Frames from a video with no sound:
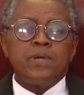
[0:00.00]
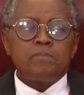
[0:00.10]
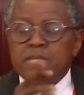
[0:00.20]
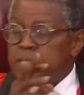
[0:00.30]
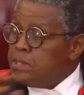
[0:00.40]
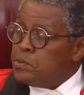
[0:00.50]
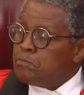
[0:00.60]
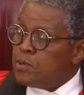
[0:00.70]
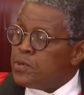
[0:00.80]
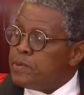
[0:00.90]
So I appreciate
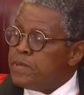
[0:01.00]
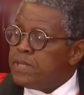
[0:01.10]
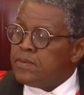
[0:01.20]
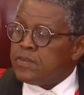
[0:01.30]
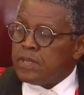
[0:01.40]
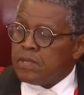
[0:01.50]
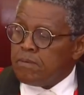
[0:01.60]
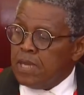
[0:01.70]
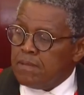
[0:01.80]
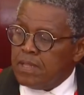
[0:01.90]
you borrowing me these
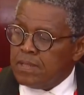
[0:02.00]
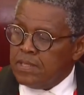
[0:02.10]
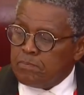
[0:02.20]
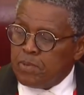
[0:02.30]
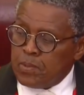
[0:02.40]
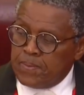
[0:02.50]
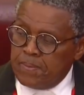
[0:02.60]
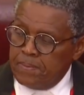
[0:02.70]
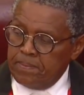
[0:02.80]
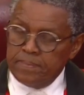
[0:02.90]

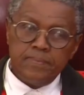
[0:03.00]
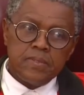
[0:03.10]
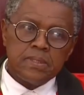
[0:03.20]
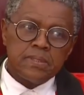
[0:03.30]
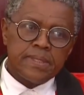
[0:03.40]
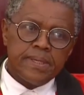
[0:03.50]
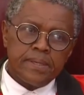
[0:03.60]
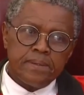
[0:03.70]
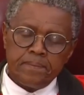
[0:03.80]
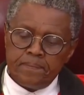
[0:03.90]
books. Okay.